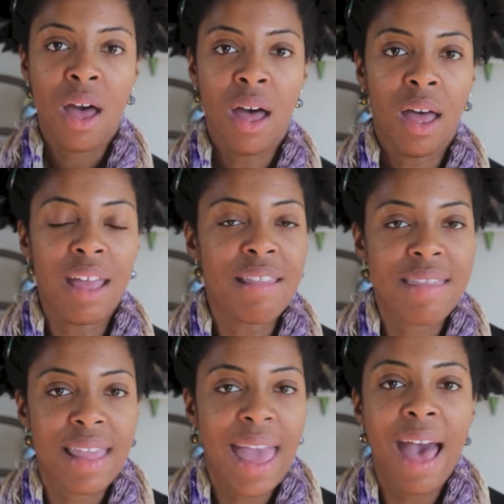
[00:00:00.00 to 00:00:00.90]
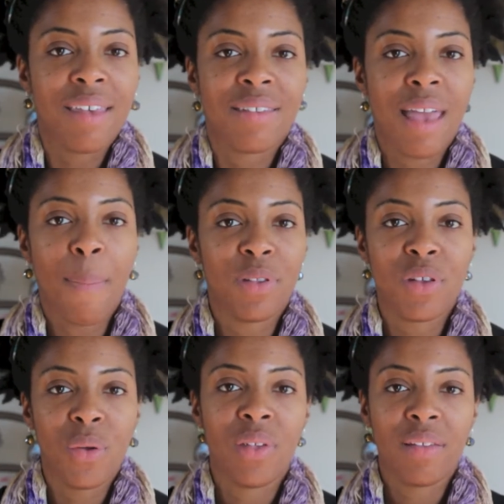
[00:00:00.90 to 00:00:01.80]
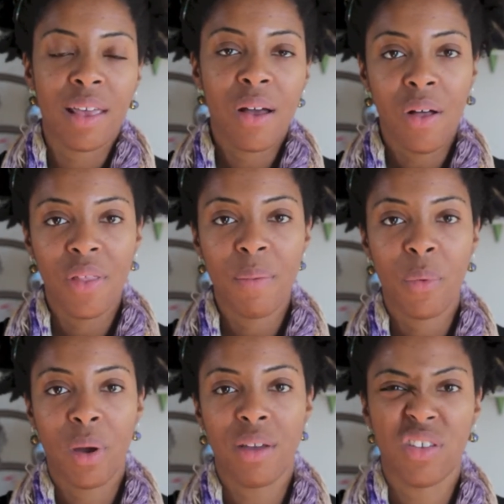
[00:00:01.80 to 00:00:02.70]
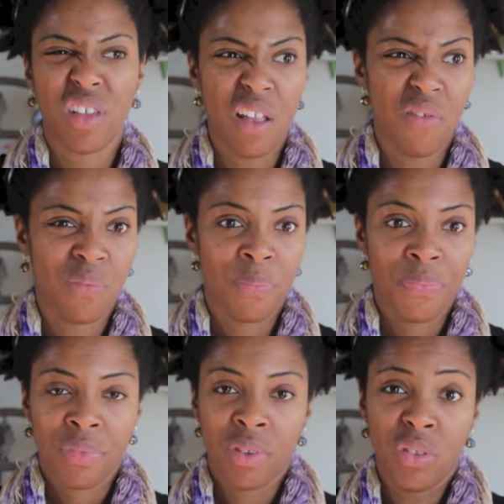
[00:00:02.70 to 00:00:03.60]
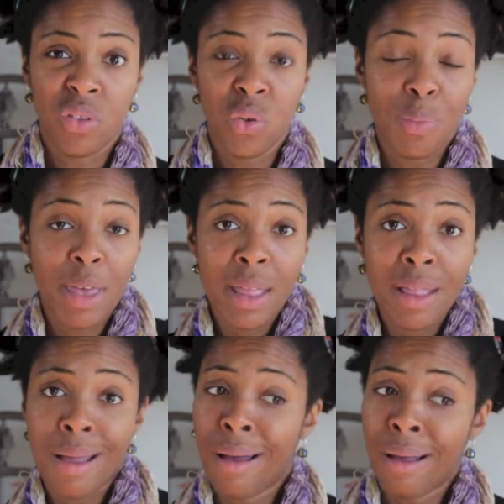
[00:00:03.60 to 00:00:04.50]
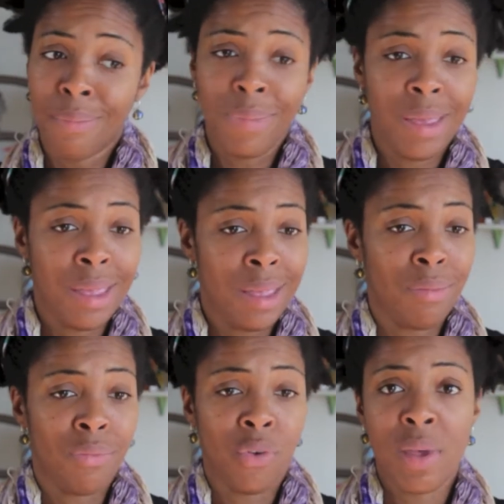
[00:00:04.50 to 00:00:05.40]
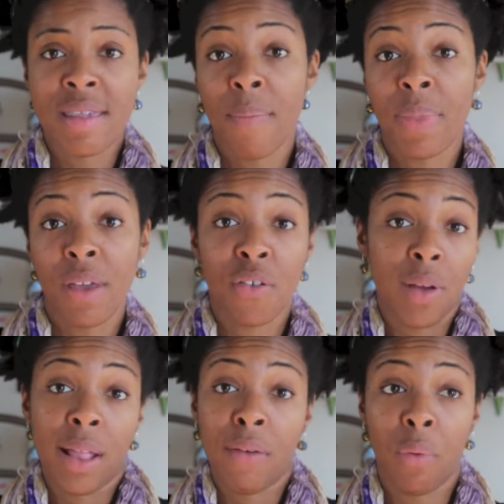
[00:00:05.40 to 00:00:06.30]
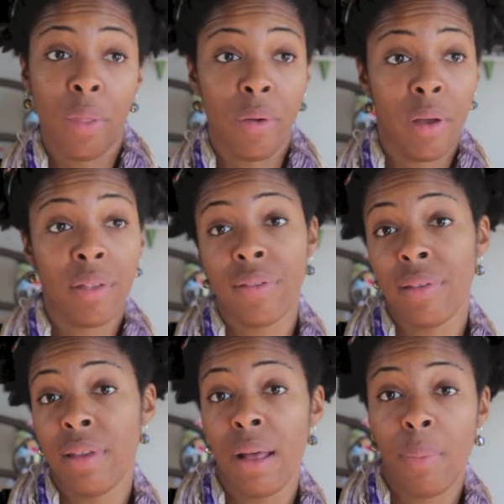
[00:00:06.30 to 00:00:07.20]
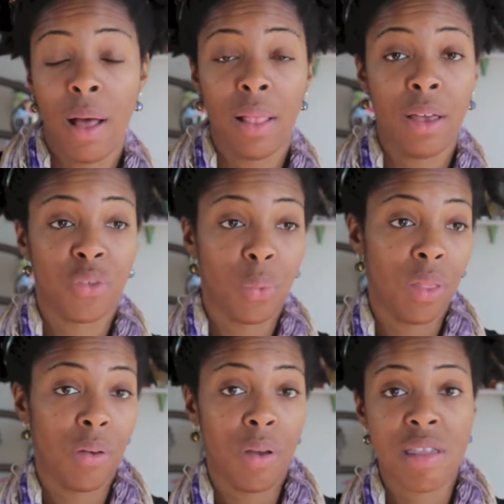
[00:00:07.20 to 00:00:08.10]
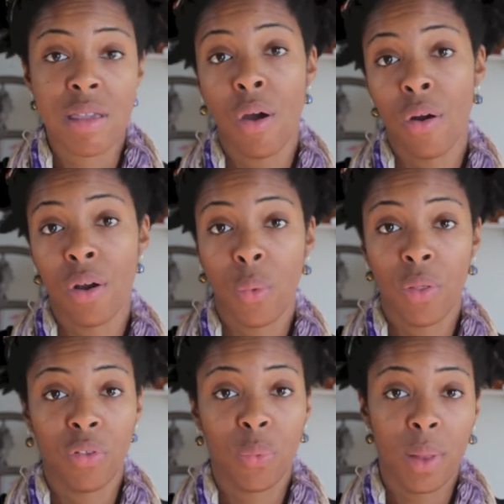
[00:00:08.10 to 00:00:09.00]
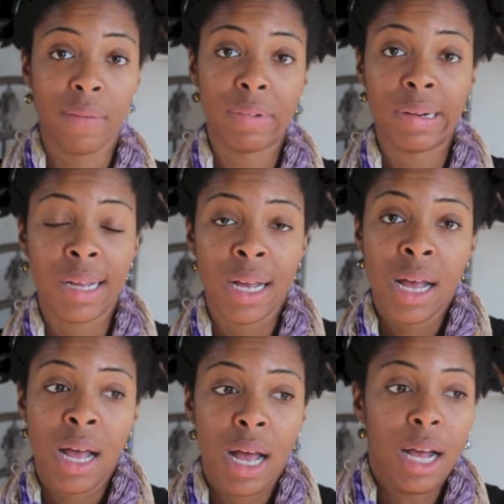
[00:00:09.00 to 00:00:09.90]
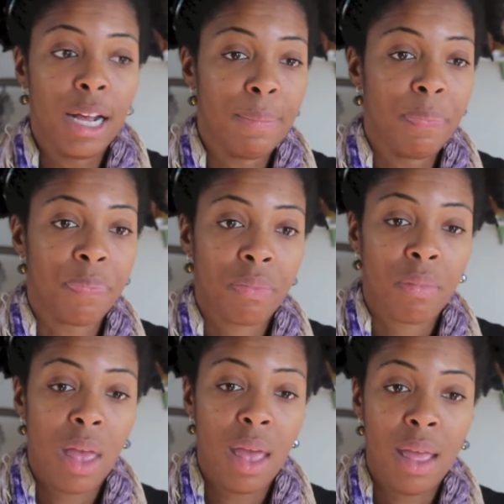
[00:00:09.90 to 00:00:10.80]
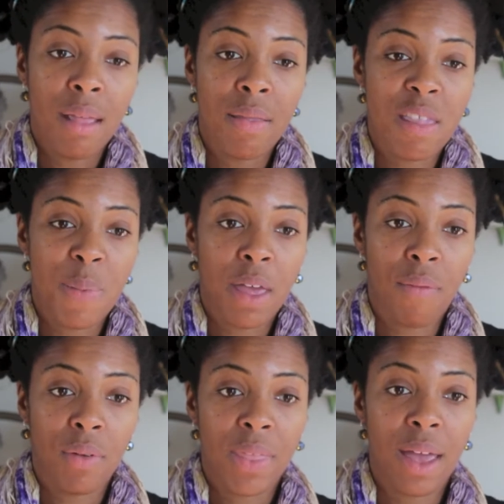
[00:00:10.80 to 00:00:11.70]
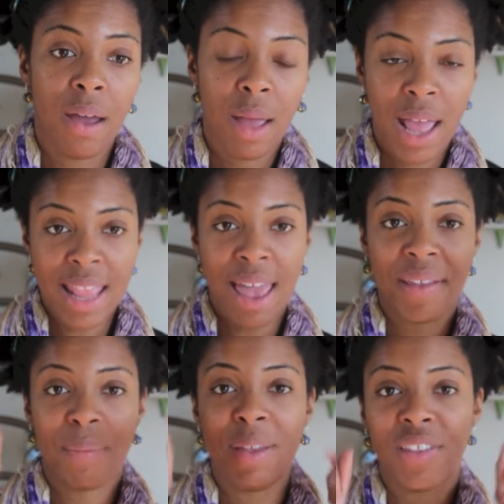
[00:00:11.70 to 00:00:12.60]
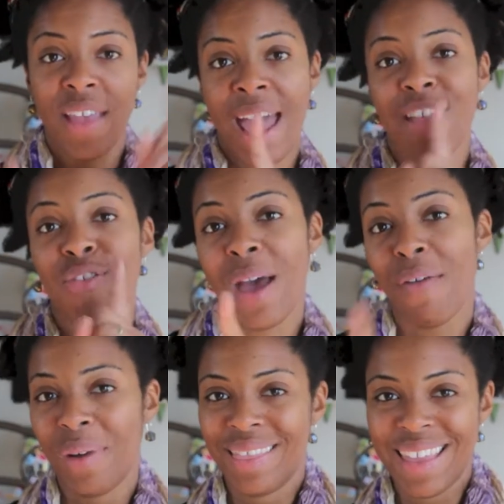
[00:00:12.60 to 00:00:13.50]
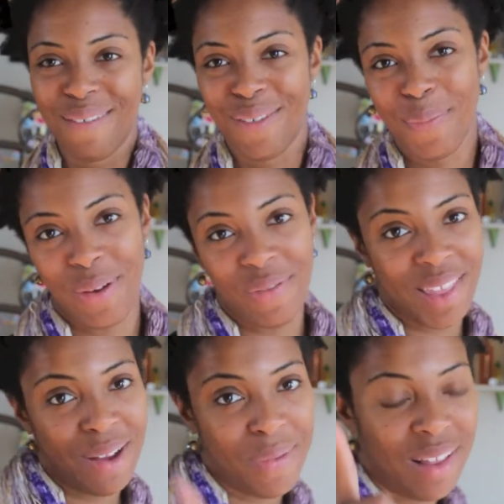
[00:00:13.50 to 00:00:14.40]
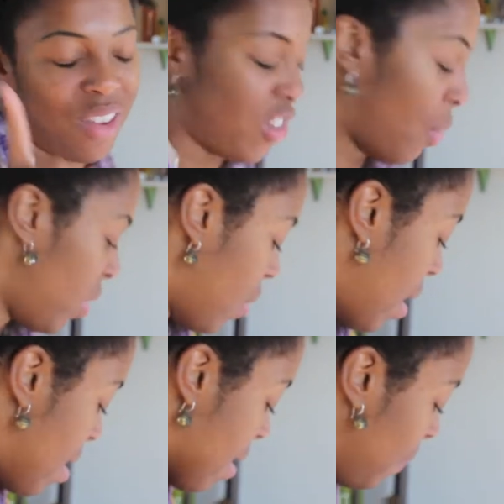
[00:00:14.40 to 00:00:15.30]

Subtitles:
Instacast episodes, as I call them, where I just kind of zoom in on me doing something creative, whether it's nail polish, whether it's yarn, whether it's whatever, and that's being covered there. And now that I mentioned that, I do have one thing for periphery that I wanted to share with you guys.